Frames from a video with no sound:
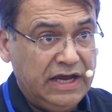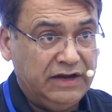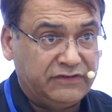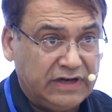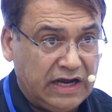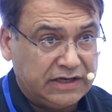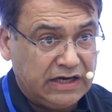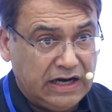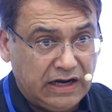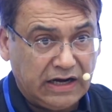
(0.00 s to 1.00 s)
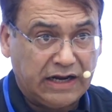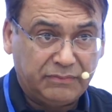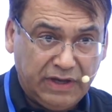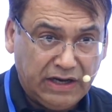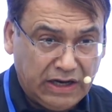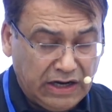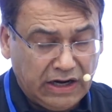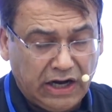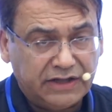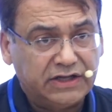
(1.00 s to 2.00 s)
It's not like the
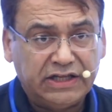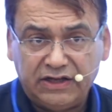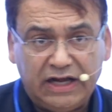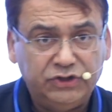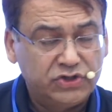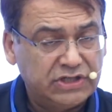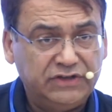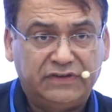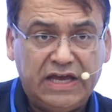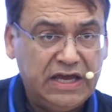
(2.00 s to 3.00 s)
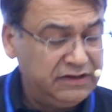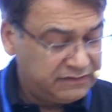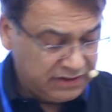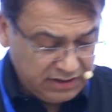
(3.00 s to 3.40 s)
other thing I usually say is,